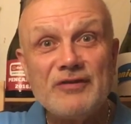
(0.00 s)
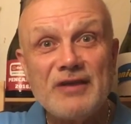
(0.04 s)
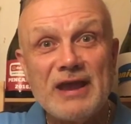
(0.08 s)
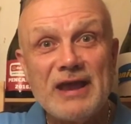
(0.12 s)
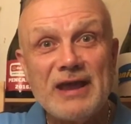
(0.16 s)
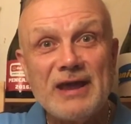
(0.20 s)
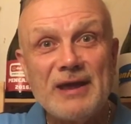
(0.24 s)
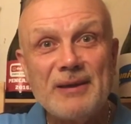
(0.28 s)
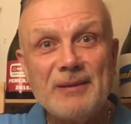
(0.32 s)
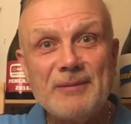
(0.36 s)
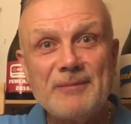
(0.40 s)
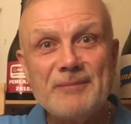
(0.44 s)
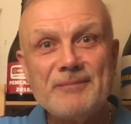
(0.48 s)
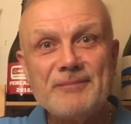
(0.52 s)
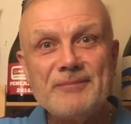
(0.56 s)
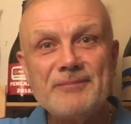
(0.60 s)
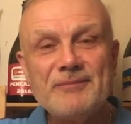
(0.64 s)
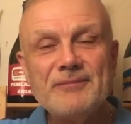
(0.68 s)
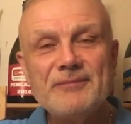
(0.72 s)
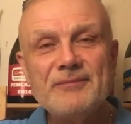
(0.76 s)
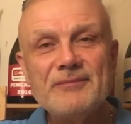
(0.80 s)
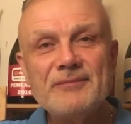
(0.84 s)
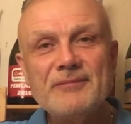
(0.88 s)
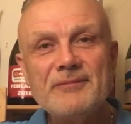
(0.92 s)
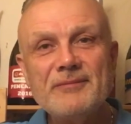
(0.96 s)
here,
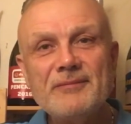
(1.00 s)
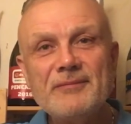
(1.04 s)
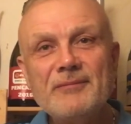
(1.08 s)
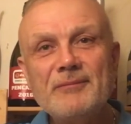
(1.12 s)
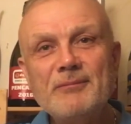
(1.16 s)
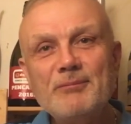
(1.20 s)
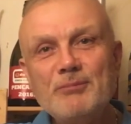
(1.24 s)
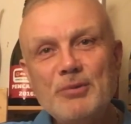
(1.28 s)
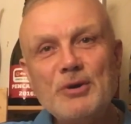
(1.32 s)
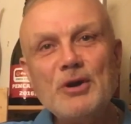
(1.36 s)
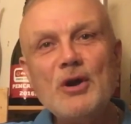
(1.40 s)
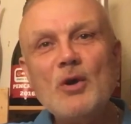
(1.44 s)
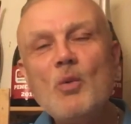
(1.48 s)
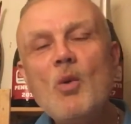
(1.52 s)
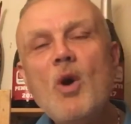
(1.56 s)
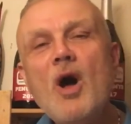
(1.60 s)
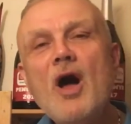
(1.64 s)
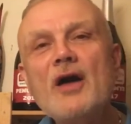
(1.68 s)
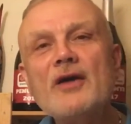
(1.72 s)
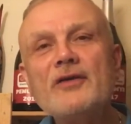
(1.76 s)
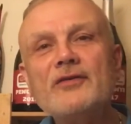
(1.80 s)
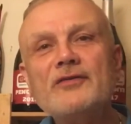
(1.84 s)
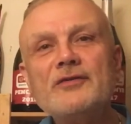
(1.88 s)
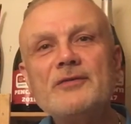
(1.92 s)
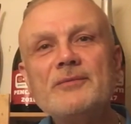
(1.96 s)
but I
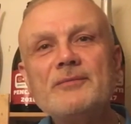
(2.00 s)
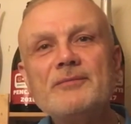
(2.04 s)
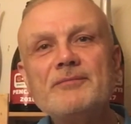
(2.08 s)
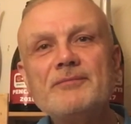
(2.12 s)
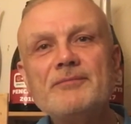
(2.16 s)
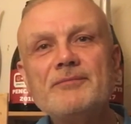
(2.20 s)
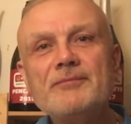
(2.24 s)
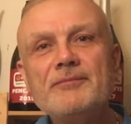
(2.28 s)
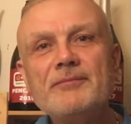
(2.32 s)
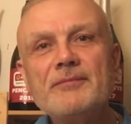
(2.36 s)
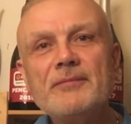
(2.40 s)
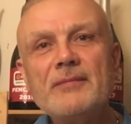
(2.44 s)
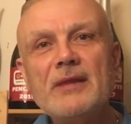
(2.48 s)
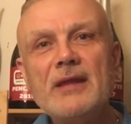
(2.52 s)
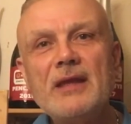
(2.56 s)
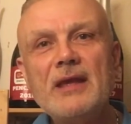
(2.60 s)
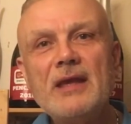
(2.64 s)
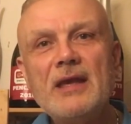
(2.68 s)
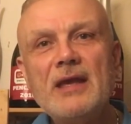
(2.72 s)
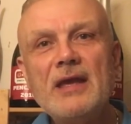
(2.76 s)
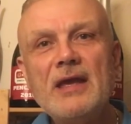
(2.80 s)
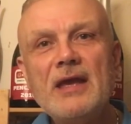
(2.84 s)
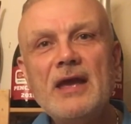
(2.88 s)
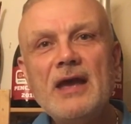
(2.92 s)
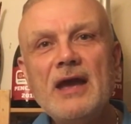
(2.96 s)
was.
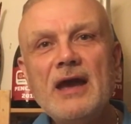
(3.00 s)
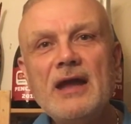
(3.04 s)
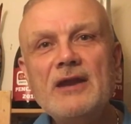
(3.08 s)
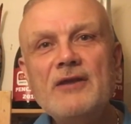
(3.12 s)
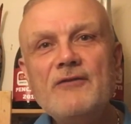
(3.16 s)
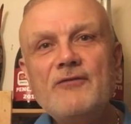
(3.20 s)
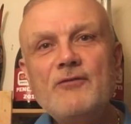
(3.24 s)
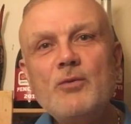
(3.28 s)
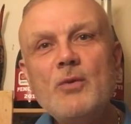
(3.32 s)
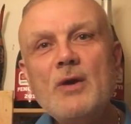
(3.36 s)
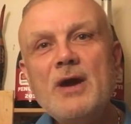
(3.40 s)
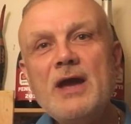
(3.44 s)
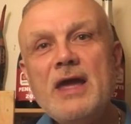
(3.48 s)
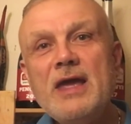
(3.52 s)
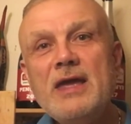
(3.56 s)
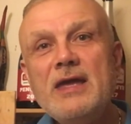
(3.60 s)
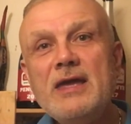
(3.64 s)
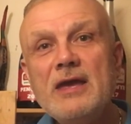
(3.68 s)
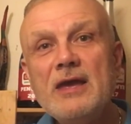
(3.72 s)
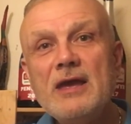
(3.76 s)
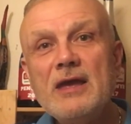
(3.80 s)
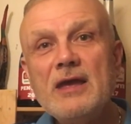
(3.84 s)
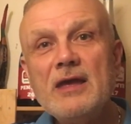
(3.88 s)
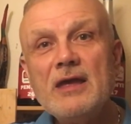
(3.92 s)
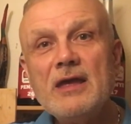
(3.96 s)
And if we
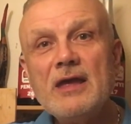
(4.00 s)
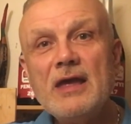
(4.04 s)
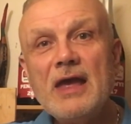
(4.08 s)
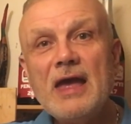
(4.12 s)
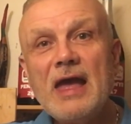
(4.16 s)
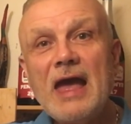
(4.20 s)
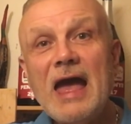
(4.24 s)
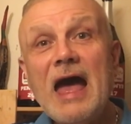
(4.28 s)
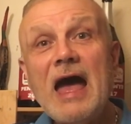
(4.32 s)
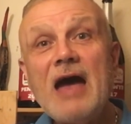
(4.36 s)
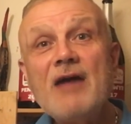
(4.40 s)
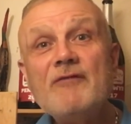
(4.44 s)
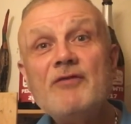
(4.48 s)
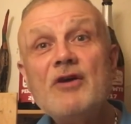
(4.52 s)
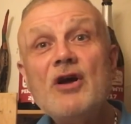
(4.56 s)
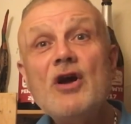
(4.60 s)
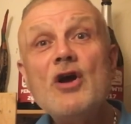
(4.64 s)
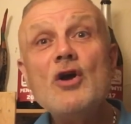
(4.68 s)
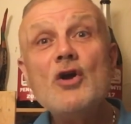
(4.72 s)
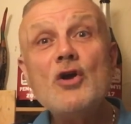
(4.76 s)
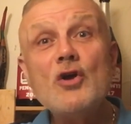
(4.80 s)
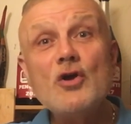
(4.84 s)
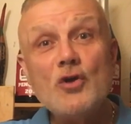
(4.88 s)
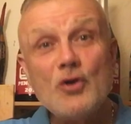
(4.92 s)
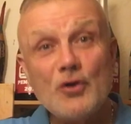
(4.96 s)
have
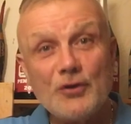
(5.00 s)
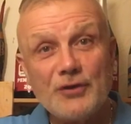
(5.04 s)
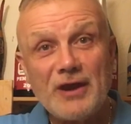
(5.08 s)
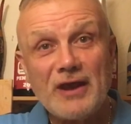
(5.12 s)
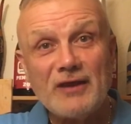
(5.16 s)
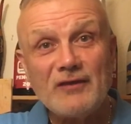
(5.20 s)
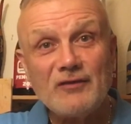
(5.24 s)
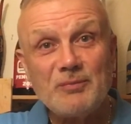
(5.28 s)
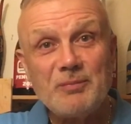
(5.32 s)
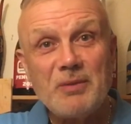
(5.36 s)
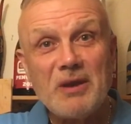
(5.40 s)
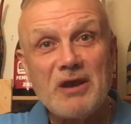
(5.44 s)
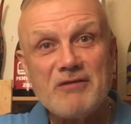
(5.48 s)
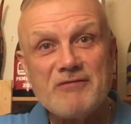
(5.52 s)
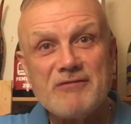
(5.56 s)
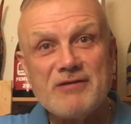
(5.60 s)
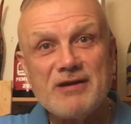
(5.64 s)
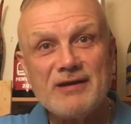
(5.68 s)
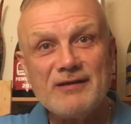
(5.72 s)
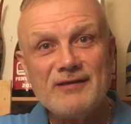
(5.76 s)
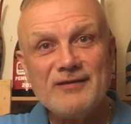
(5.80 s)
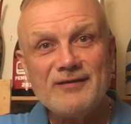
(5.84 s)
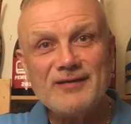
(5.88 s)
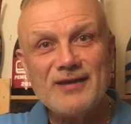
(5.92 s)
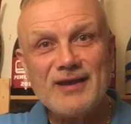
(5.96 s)
good
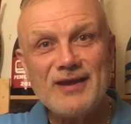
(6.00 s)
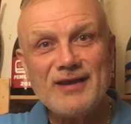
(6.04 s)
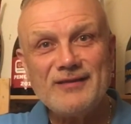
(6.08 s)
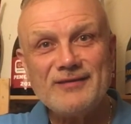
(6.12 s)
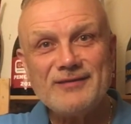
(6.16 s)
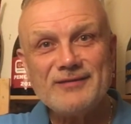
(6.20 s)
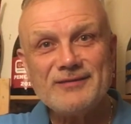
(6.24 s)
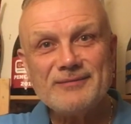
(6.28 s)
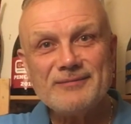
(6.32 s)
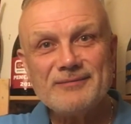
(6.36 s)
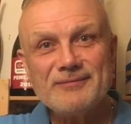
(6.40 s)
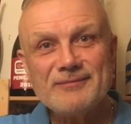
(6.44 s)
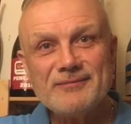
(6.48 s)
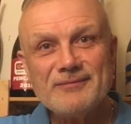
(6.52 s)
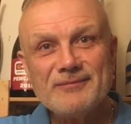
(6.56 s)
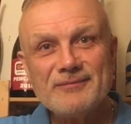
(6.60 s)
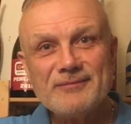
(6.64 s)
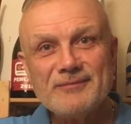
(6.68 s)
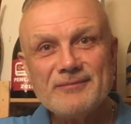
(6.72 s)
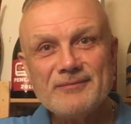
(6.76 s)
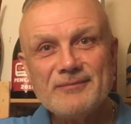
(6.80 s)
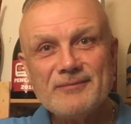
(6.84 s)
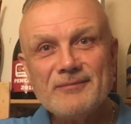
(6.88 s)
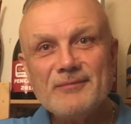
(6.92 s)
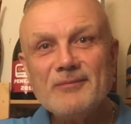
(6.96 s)
experiences,
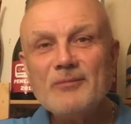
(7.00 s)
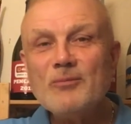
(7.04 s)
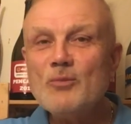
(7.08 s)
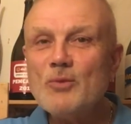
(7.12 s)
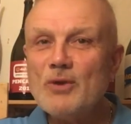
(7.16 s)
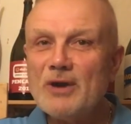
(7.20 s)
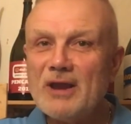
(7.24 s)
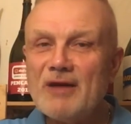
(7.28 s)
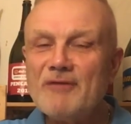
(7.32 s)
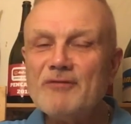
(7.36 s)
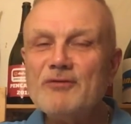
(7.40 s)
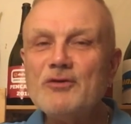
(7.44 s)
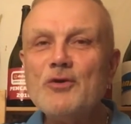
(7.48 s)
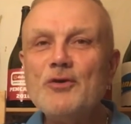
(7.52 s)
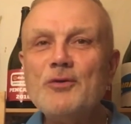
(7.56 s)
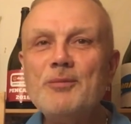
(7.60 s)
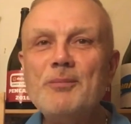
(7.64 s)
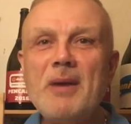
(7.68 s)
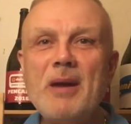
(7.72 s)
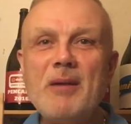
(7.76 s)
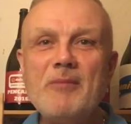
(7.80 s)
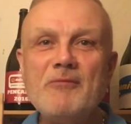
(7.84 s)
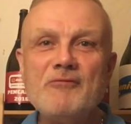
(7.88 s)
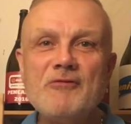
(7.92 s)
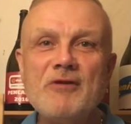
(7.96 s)
we'll have good
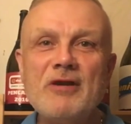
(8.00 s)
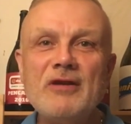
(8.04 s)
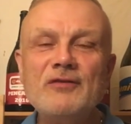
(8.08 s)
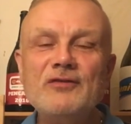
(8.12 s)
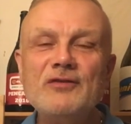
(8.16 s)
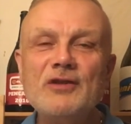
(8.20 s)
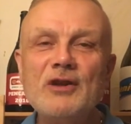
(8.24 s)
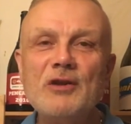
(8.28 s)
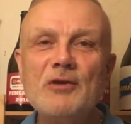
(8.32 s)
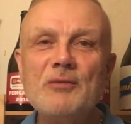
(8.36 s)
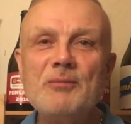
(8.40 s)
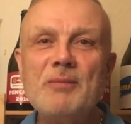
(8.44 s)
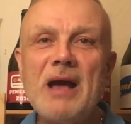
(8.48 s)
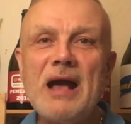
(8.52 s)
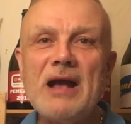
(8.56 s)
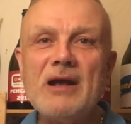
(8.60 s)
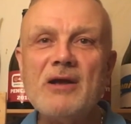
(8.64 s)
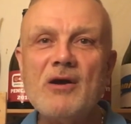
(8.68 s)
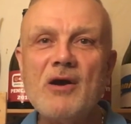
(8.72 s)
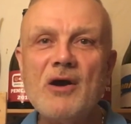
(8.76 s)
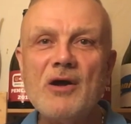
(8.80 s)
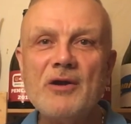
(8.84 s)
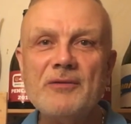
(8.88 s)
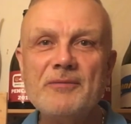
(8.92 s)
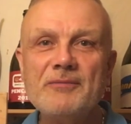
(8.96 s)
memories to look back
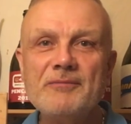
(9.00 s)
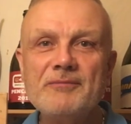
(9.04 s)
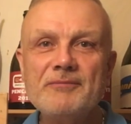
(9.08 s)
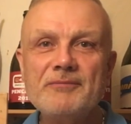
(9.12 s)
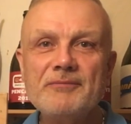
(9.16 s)
on.